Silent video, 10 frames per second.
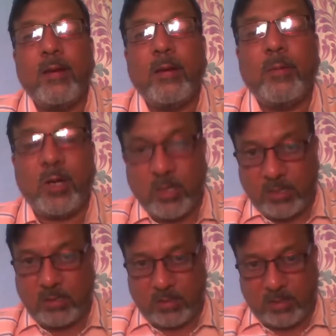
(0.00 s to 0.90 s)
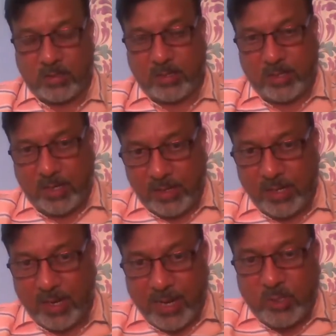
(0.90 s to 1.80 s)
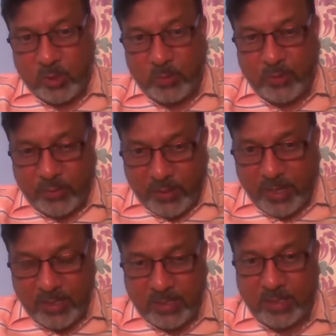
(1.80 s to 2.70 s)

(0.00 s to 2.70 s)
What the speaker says: Because in the classroom the friends are